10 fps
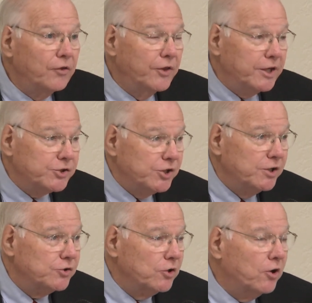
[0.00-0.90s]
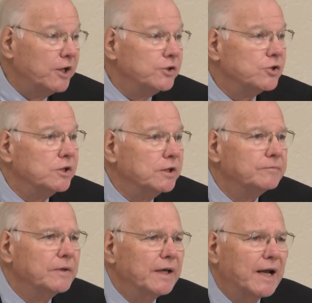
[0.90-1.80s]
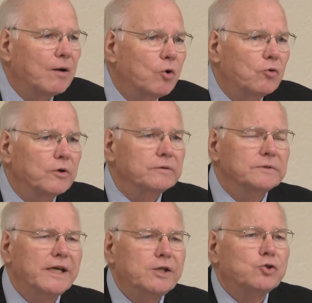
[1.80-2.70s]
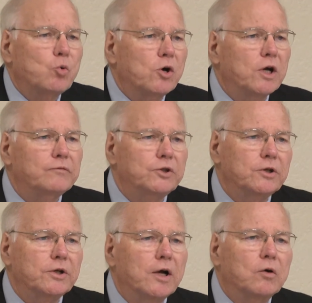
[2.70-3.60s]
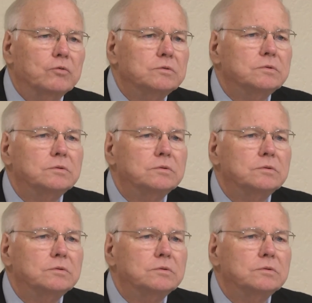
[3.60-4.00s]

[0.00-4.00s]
This is a great city, and I want each one of you to know